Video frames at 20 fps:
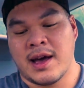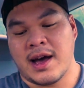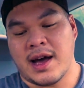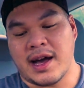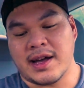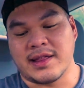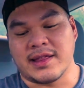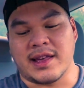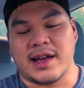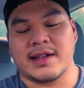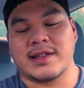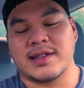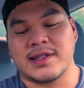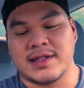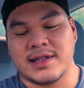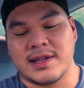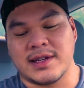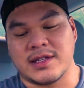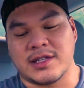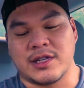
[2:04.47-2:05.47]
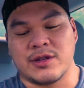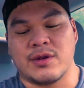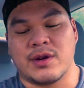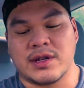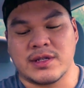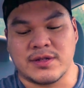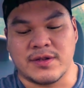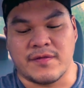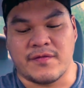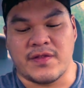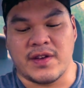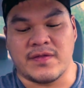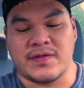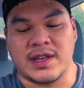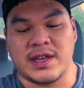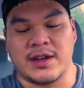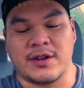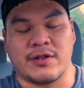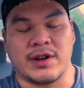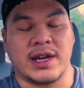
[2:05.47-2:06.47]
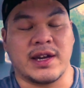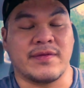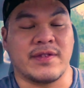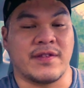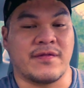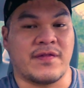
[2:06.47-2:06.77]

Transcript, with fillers: I'd like to see 250 or even